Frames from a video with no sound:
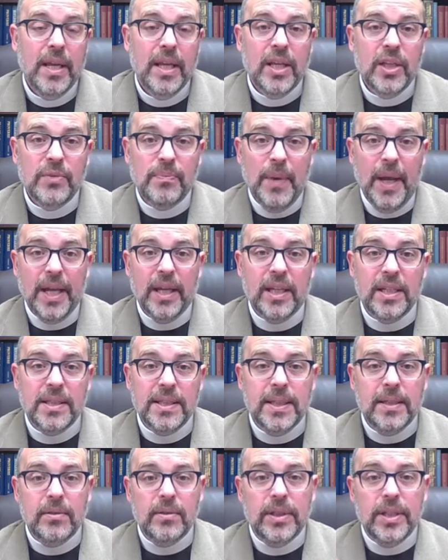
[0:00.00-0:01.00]
is by
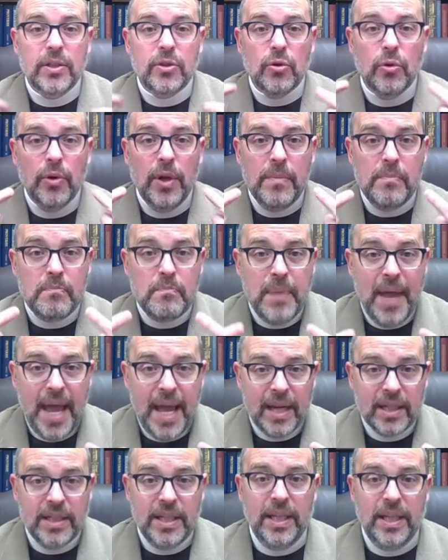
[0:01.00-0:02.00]
continually turning
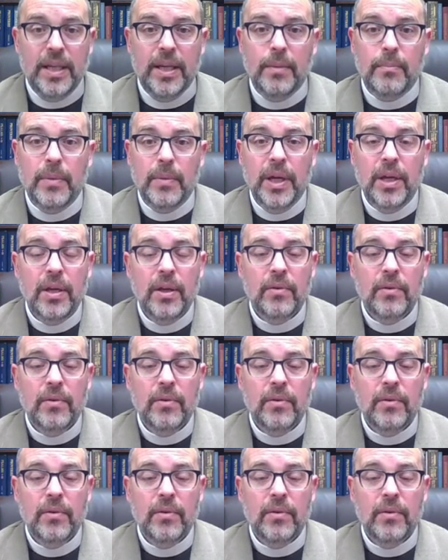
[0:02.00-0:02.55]
back to him